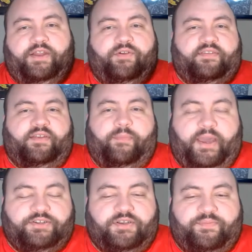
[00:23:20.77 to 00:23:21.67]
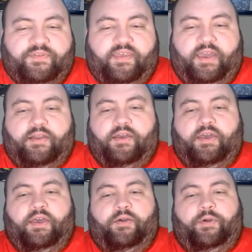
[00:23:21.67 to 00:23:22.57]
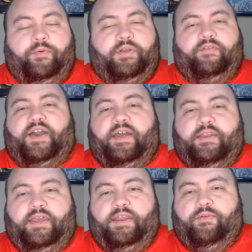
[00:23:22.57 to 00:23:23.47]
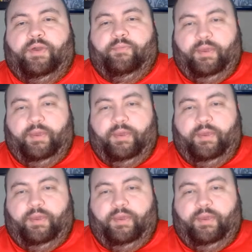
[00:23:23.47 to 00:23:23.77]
interesting matchups that we wouldn't have gotten anyway.